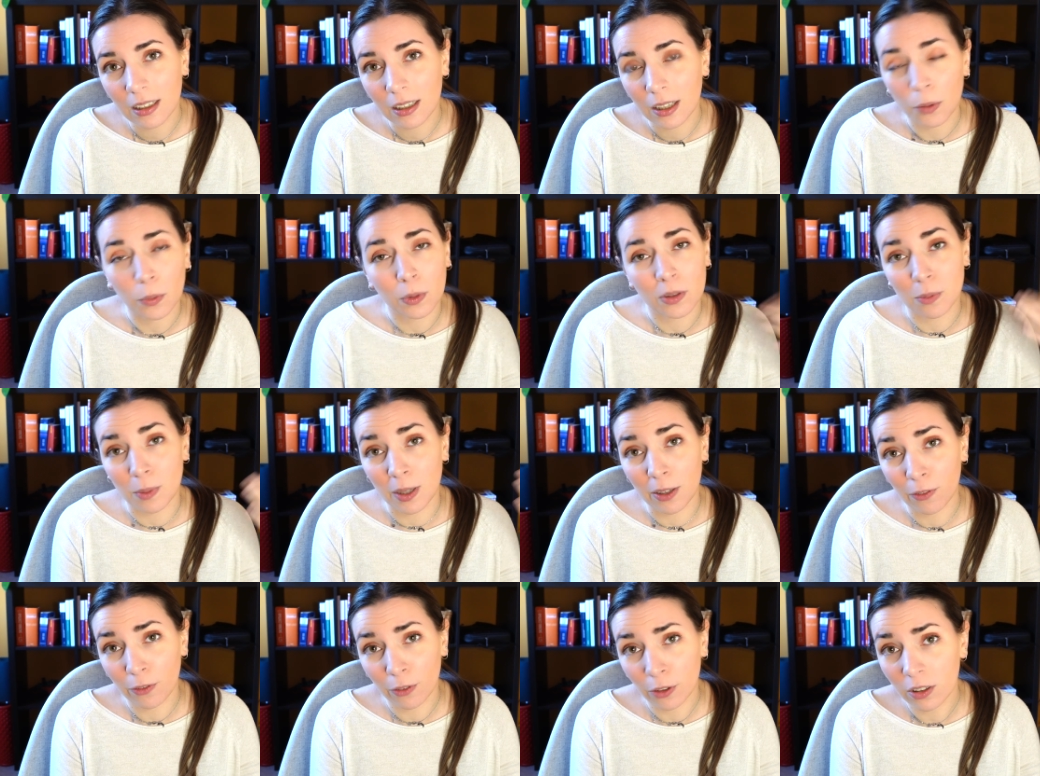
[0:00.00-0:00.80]
It was my
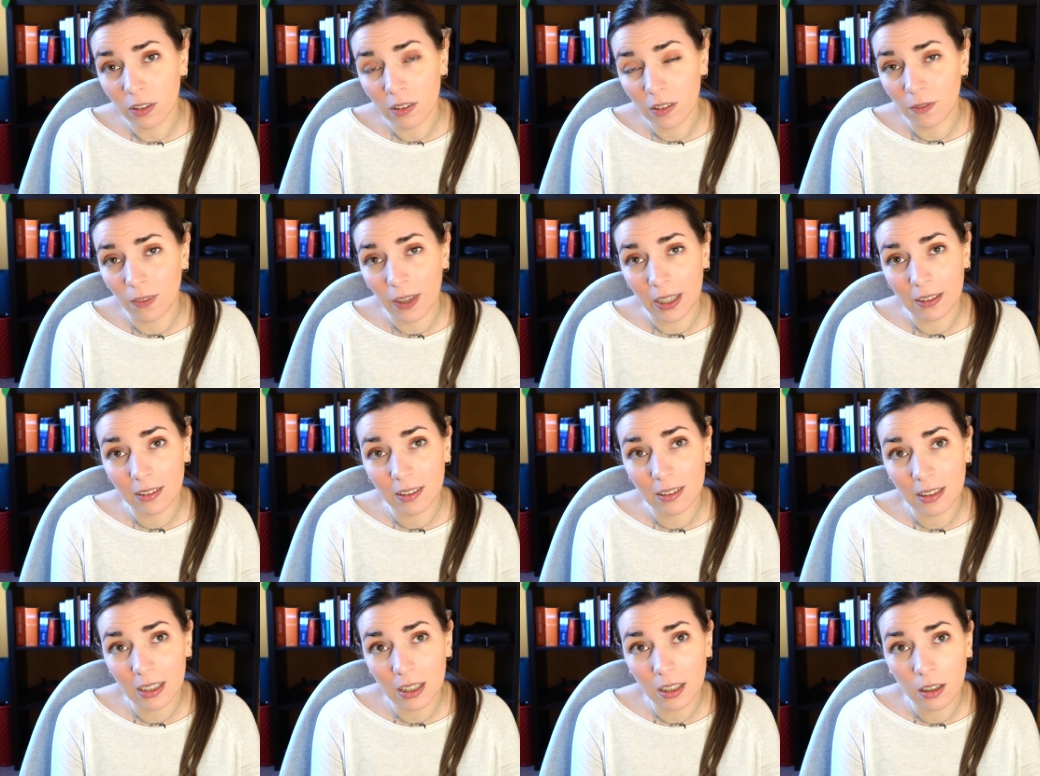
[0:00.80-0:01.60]
first
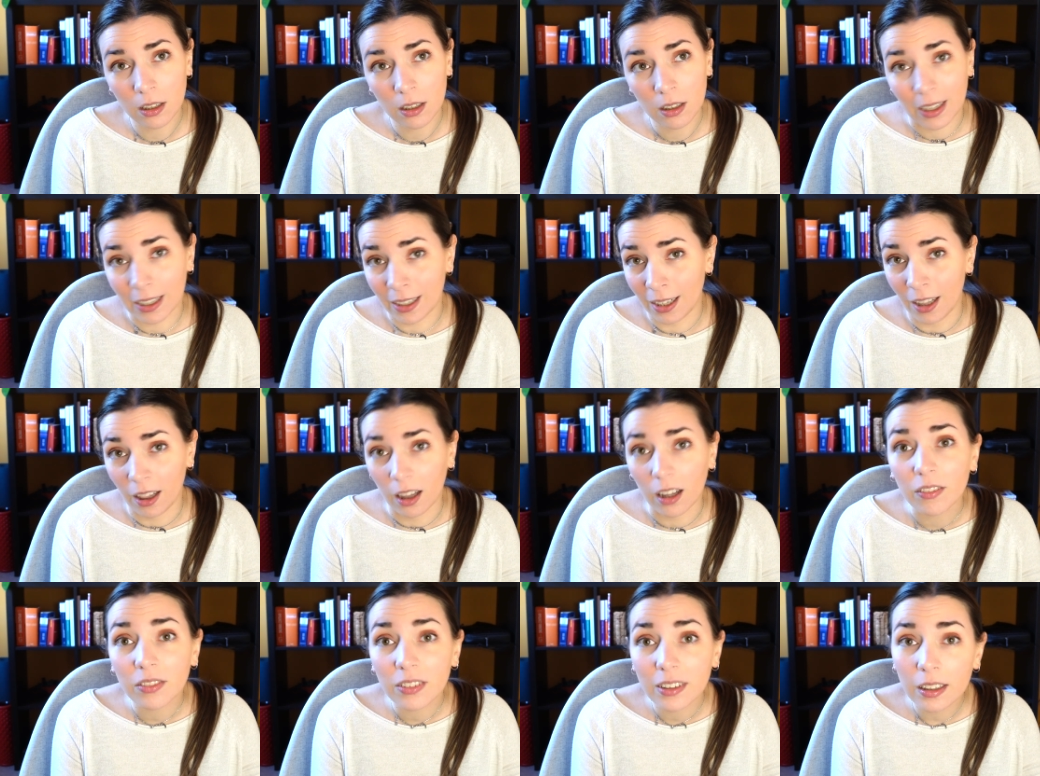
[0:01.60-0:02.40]
fantasy and I
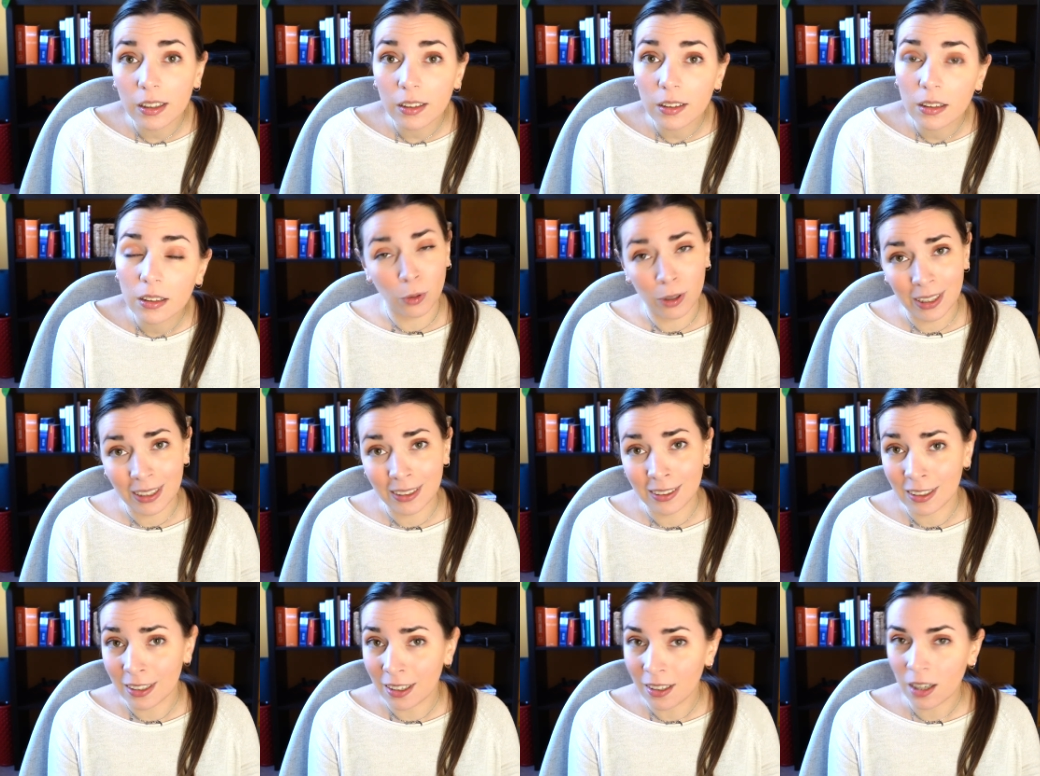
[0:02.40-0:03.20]
loved it. What I
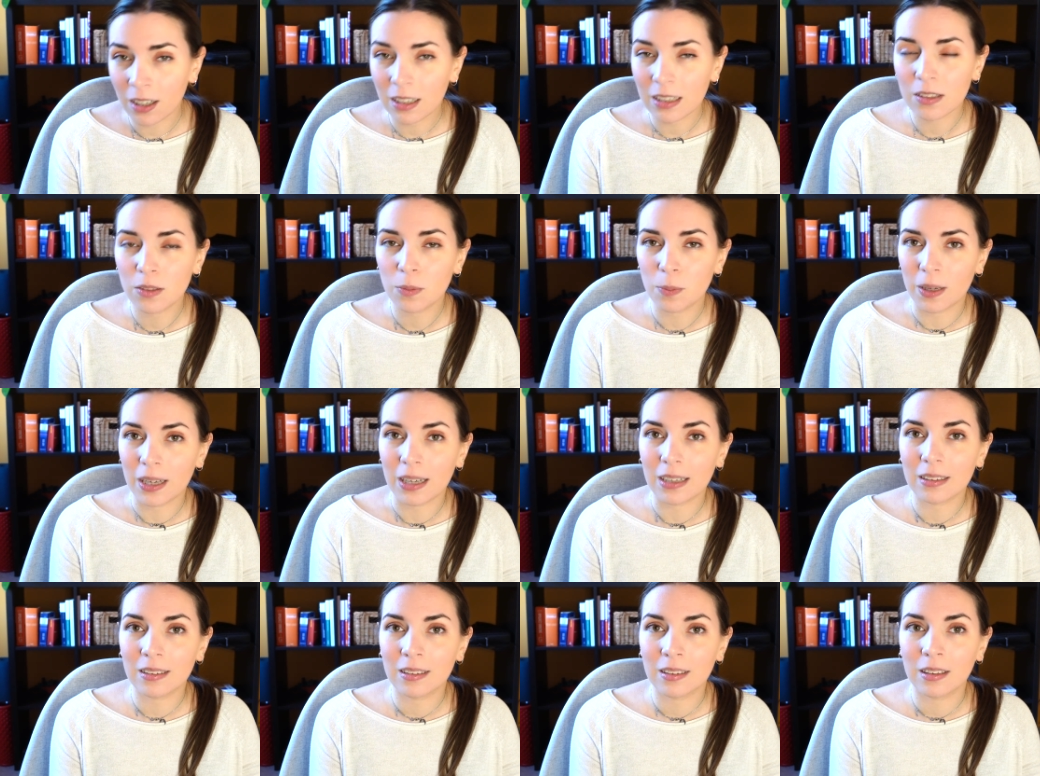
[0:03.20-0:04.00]
did not
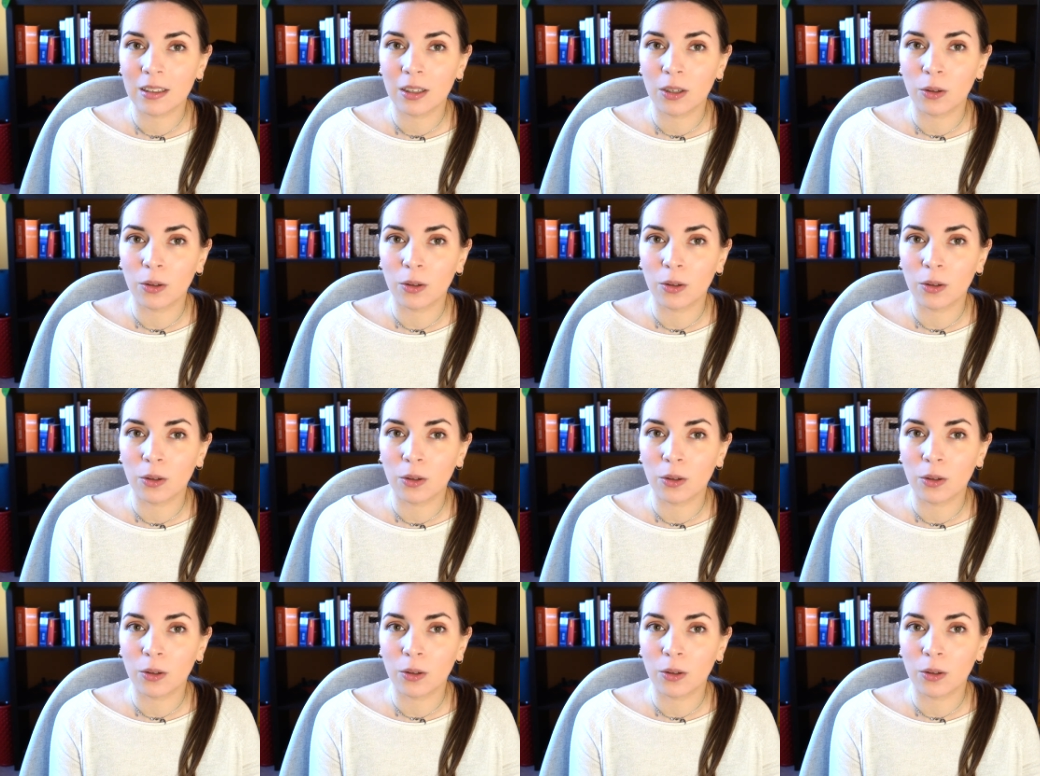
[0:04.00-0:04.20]
expect